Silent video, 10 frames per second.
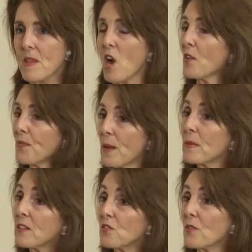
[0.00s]
Are
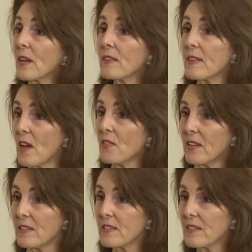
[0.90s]
family strengths
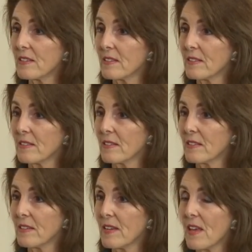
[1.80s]
evident?
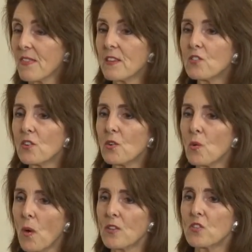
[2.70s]
Right. These are
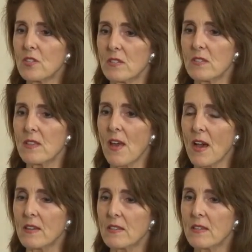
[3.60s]
questions
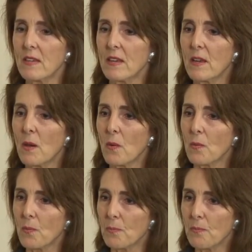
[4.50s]
that
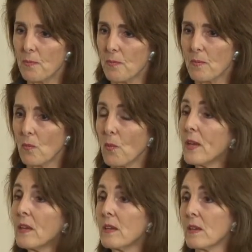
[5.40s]

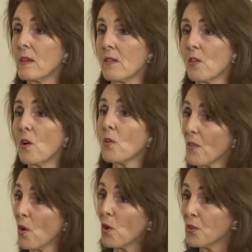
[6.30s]
the
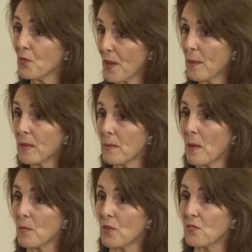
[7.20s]
older family
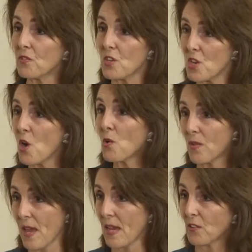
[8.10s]
members know
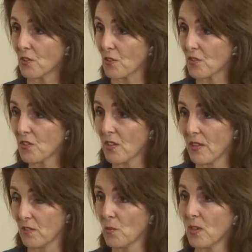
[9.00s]
the answers to
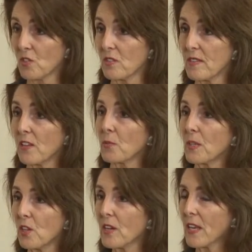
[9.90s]
these questions. As we
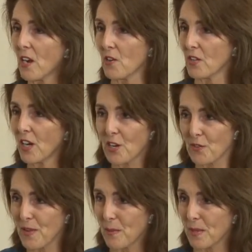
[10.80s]
look at our younger
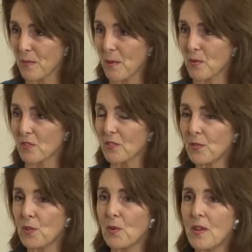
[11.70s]
family members, if
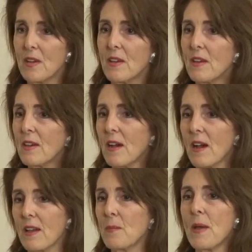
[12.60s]
you
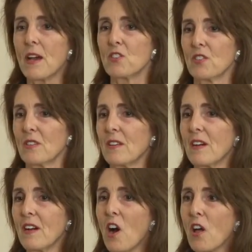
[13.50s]
imagine
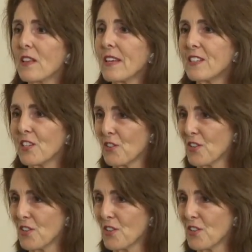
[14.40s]
a holiday dinner